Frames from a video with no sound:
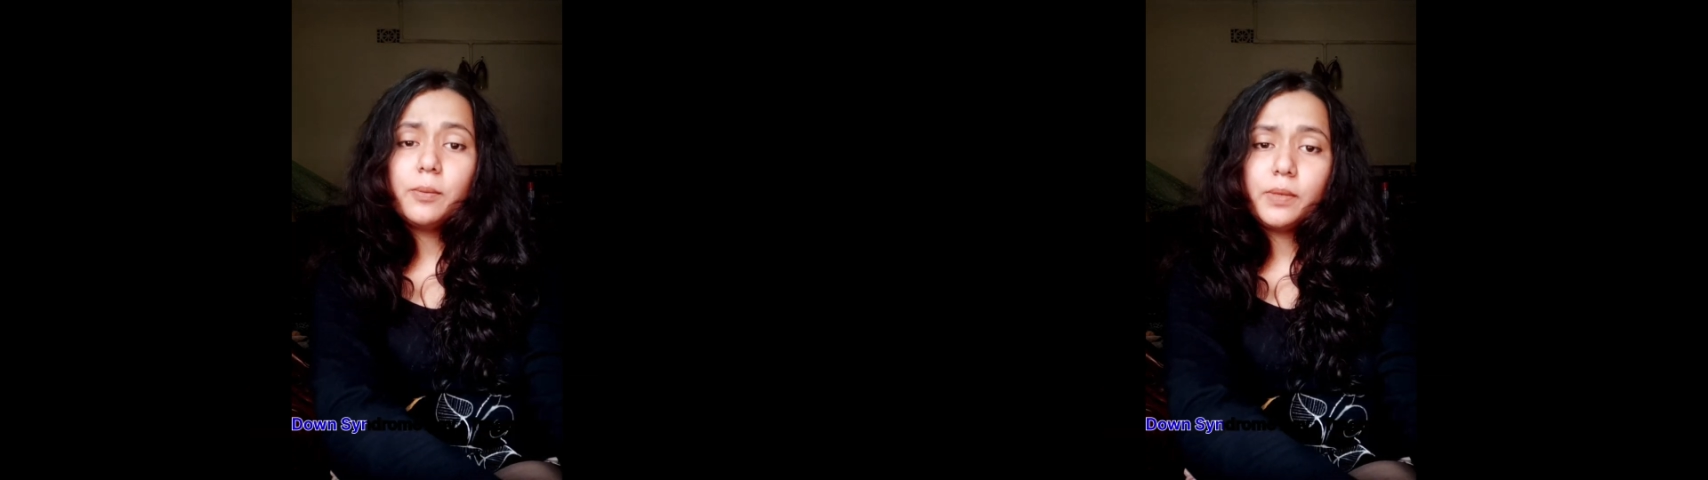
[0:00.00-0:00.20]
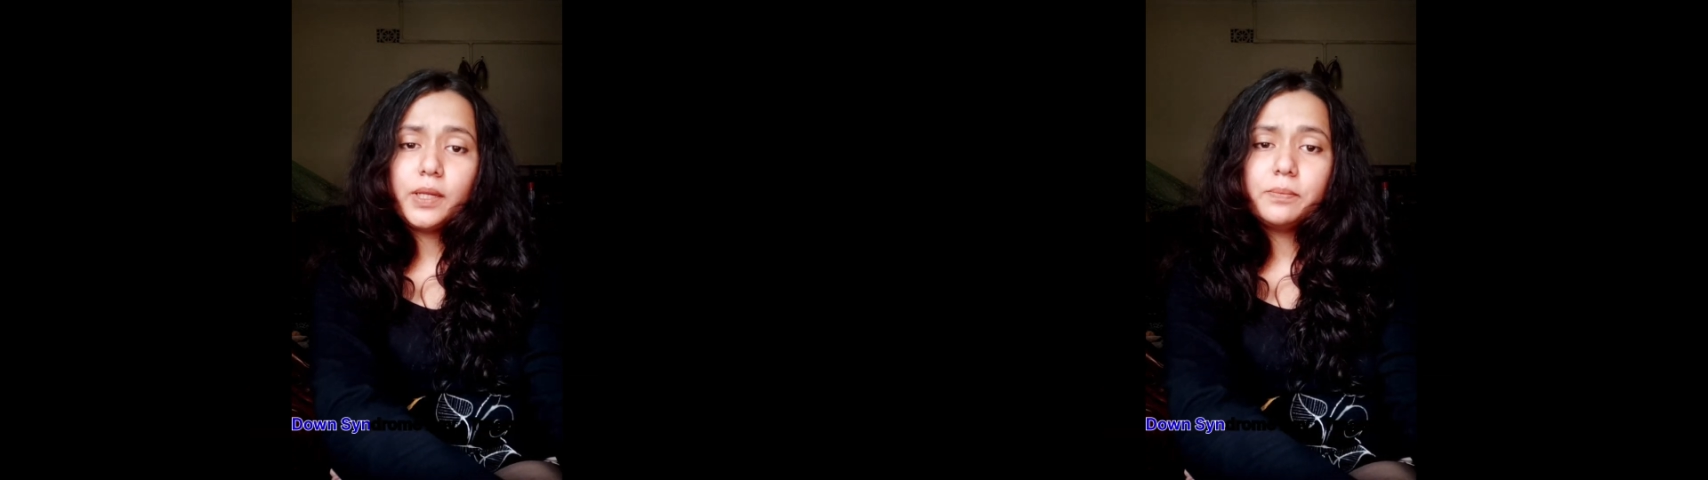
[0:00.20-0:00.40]

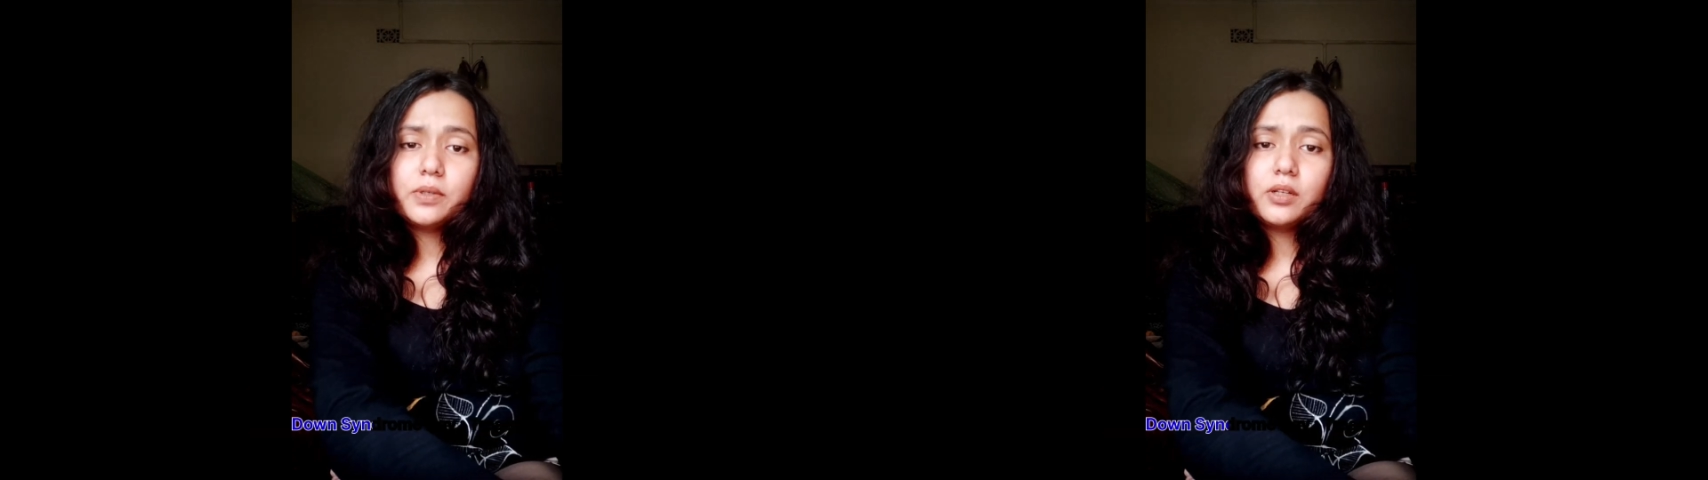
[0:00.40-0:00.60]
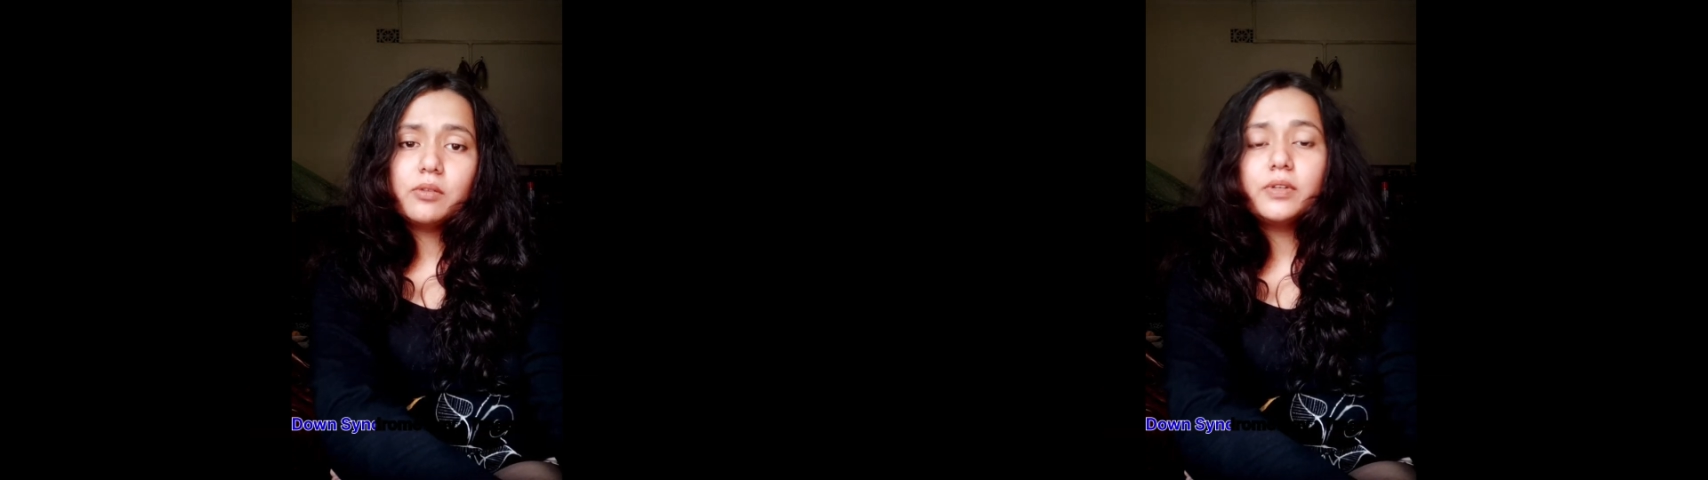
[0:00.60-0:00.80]

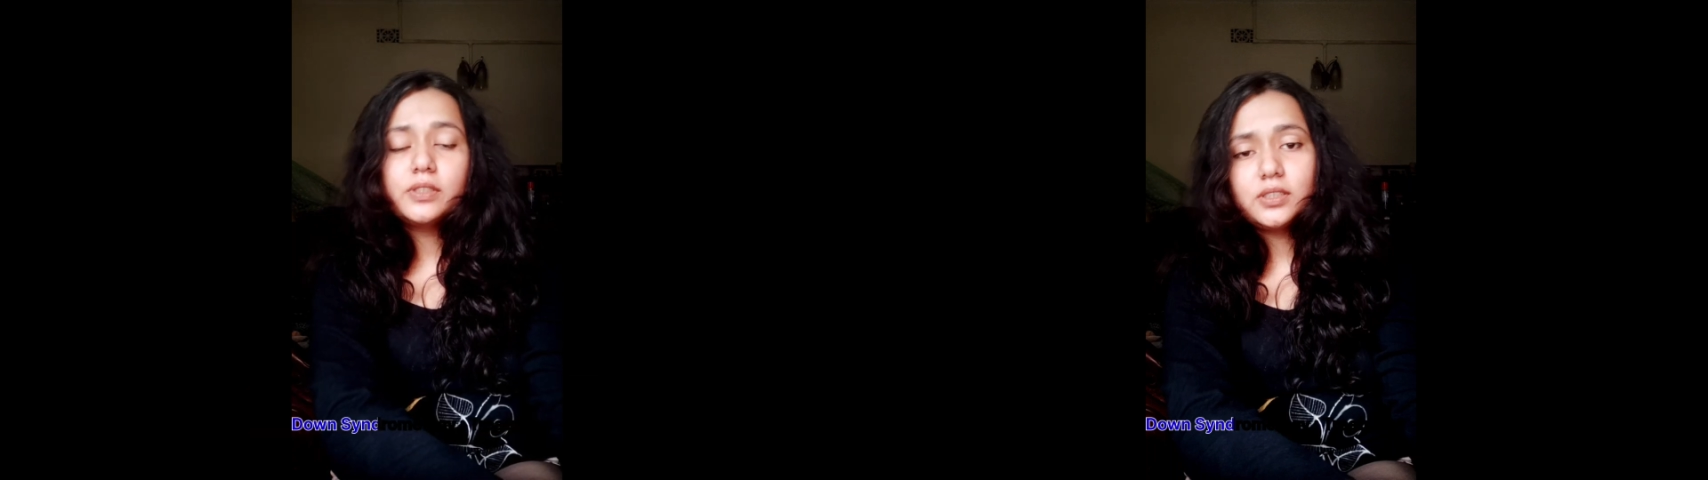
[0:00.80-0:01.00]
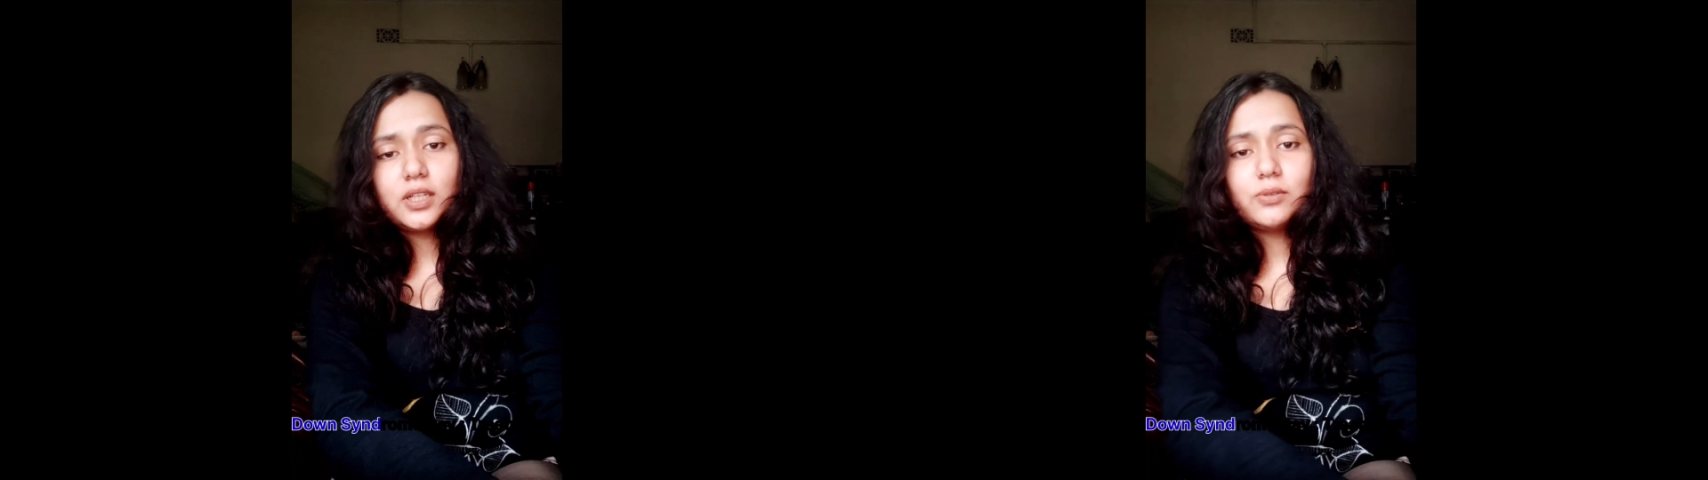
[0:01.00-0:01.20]
people
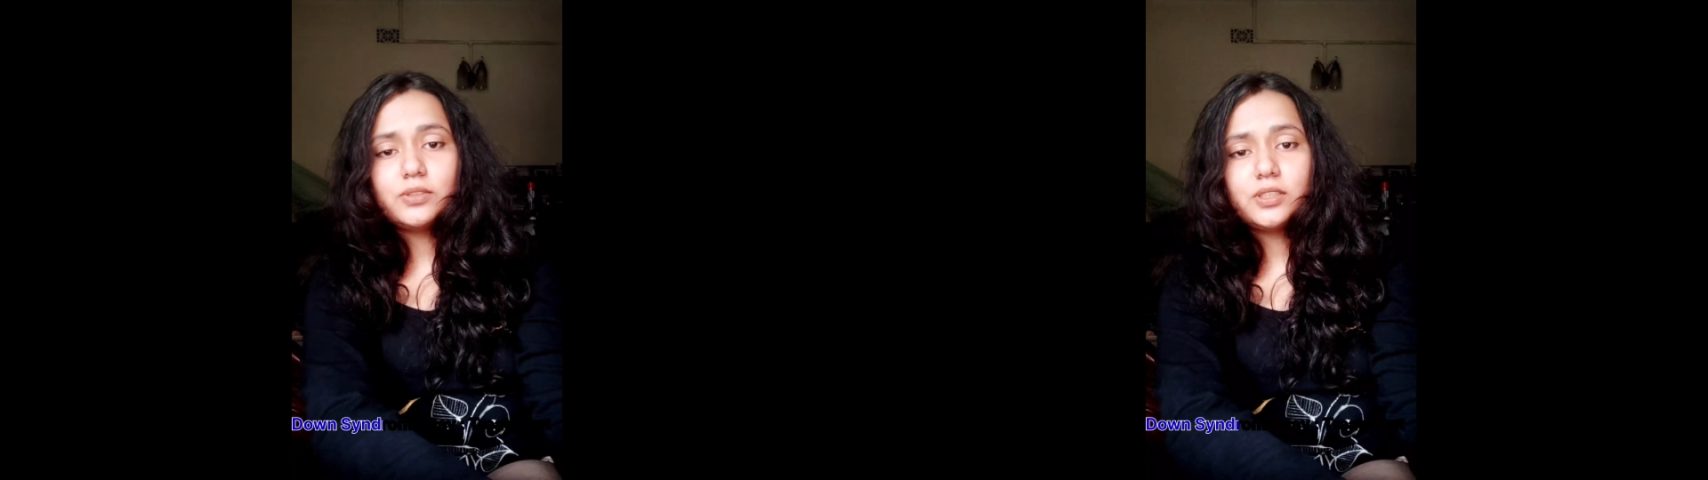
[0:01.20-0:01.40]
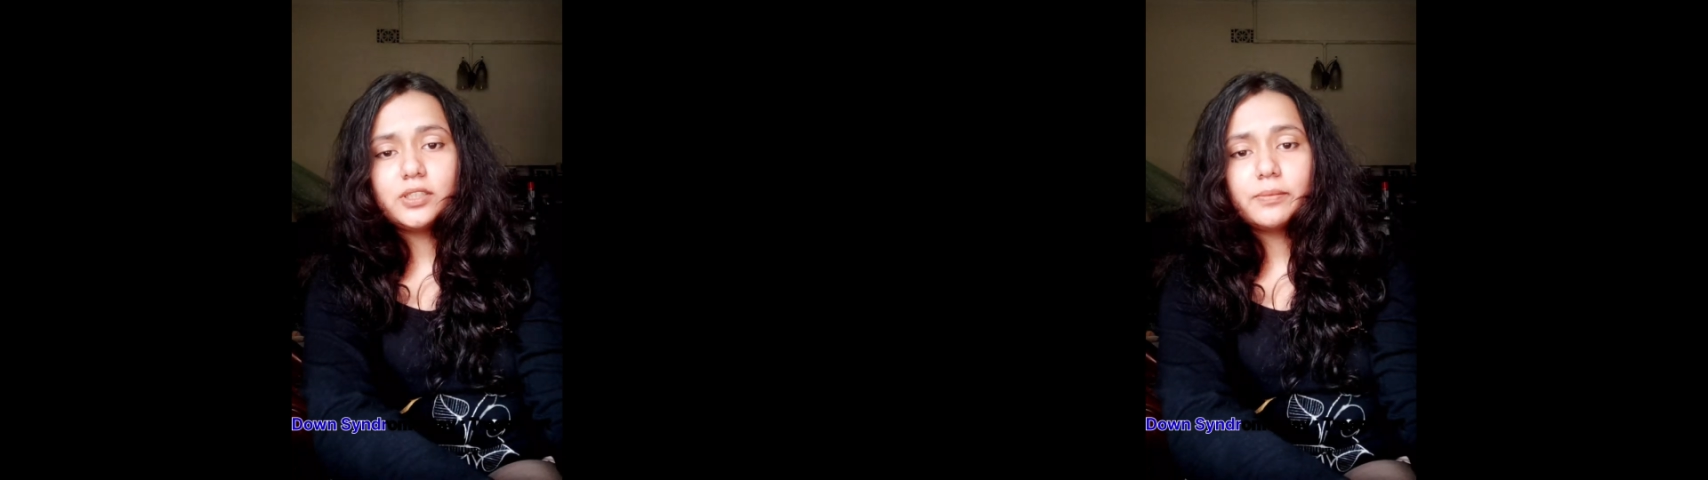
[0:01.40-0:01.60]
with Down
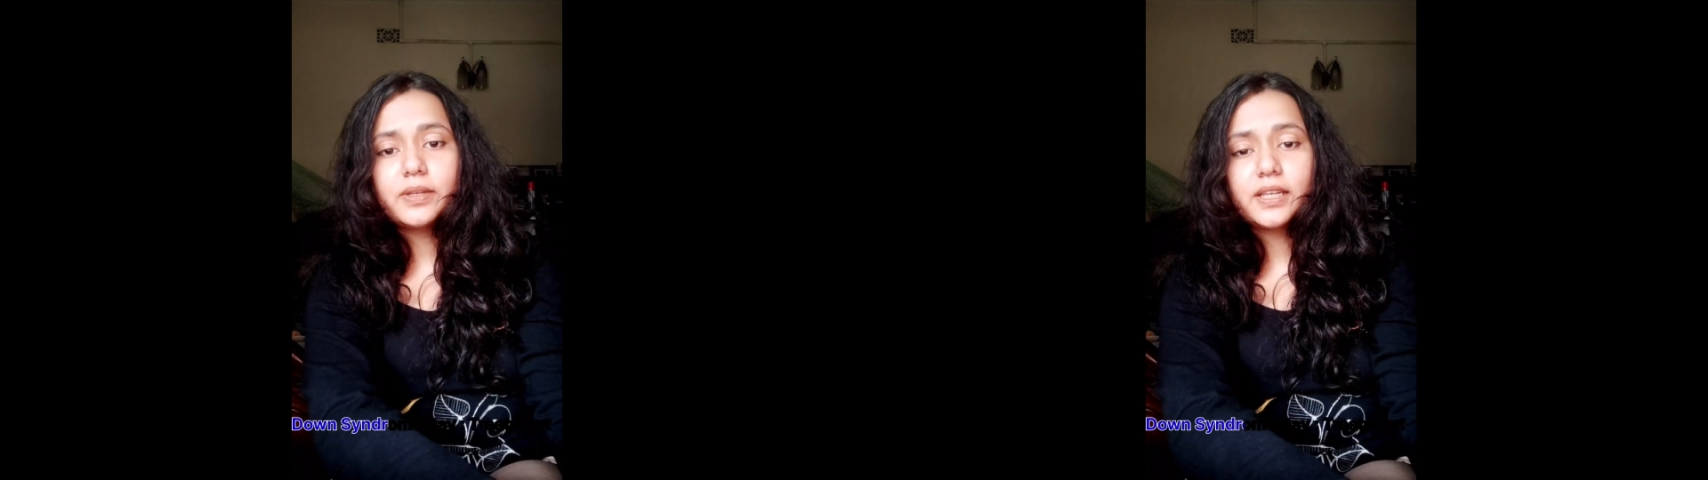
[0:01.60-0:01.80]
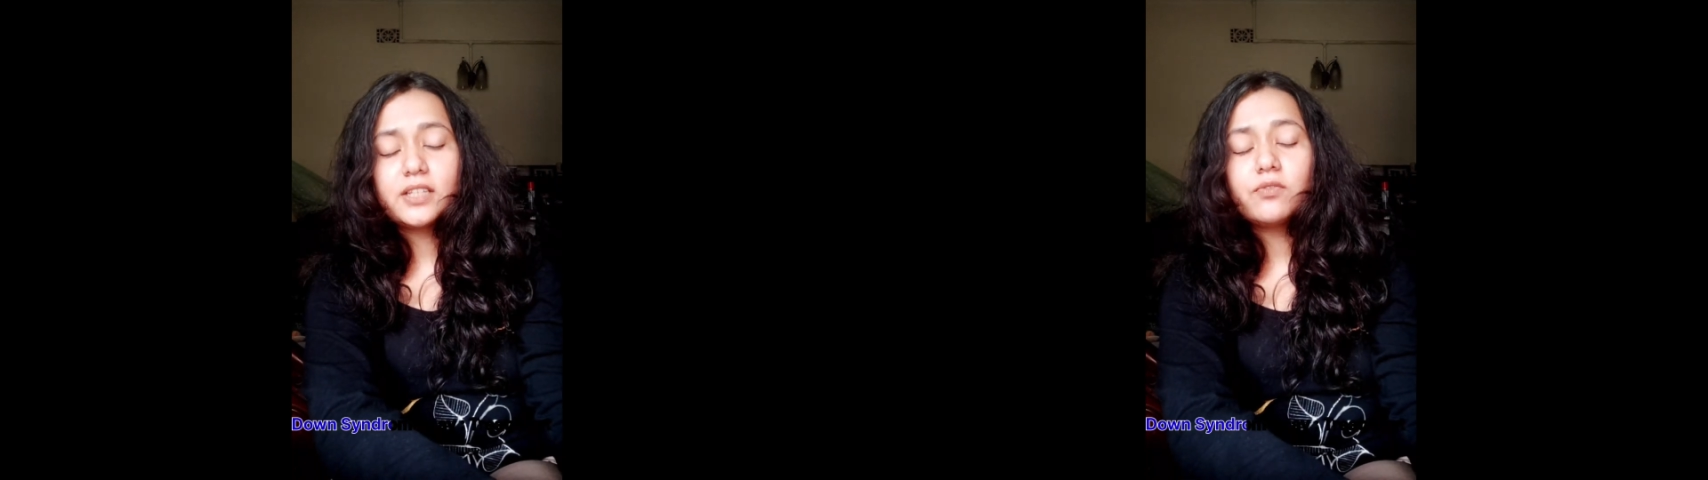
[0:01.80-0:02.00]
syndrome
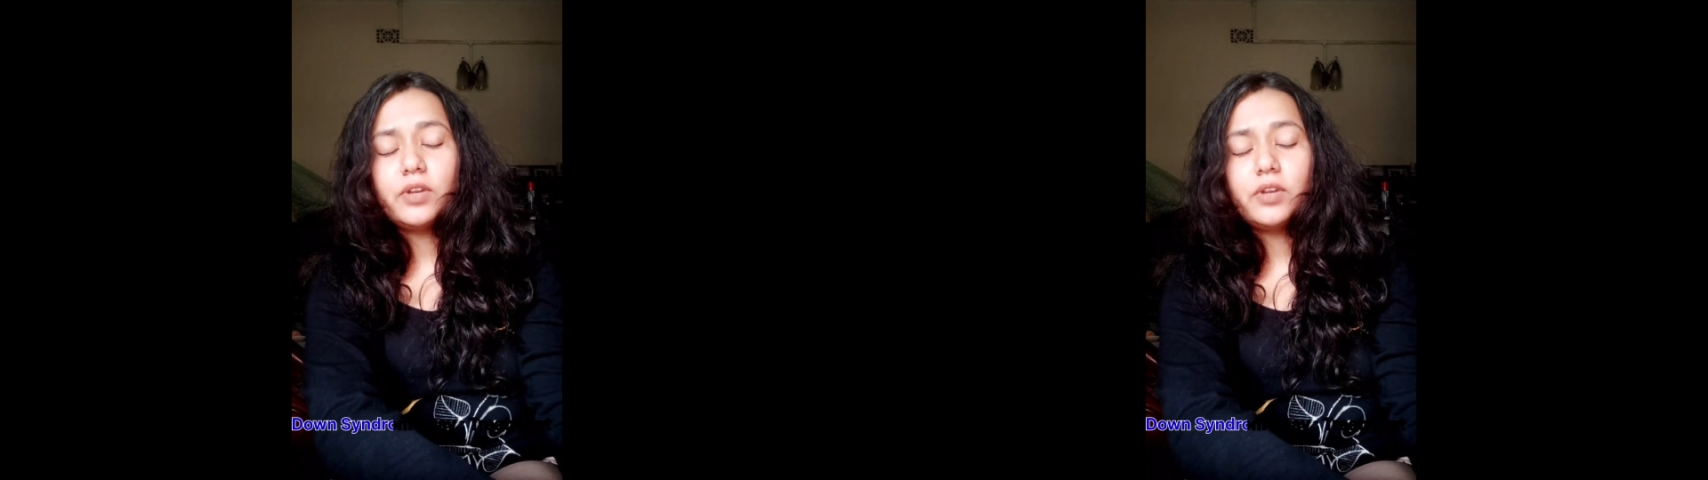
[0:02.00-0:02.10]
get